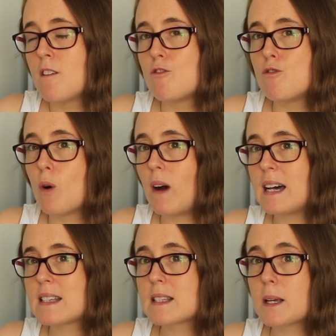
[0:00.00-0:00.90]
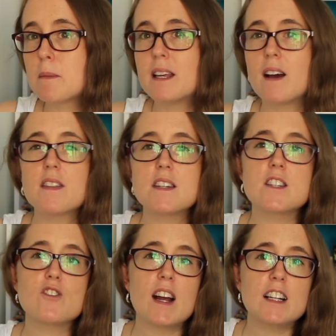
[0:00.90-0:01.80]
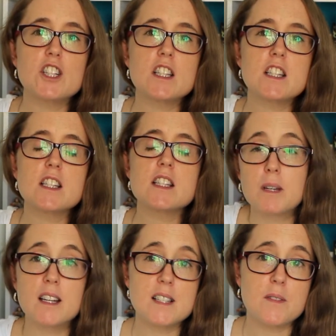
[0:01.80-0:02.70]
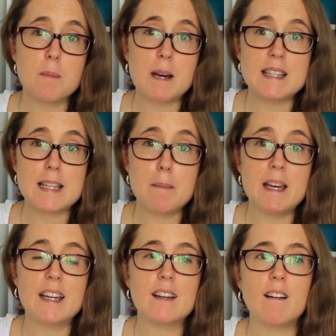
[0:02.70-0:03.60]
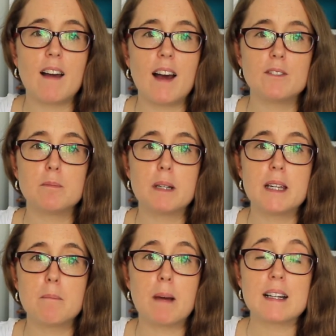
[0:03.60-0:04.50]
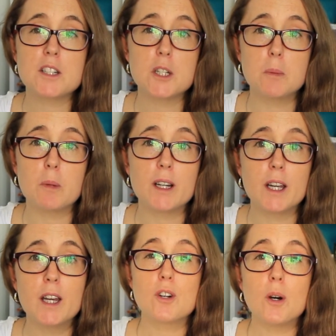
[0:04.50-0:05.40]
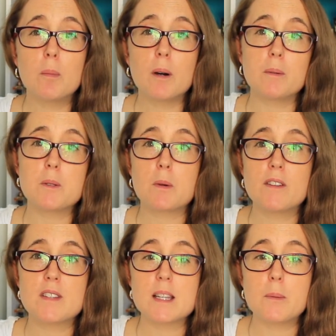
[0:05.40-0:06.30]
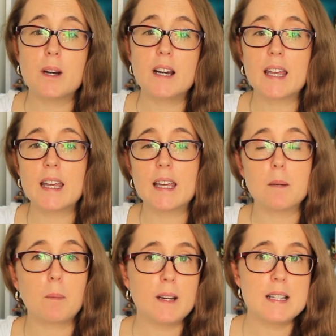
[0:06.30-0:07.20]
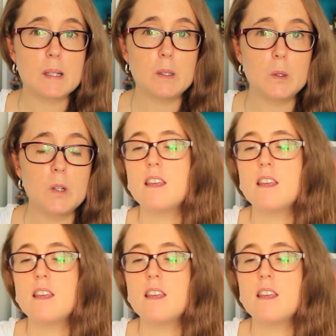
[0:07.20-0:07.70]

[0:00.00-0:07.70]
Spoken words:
not had so many other distractions. Because of the pandemic, I haven't been back to my job. I was previously working in a preschool.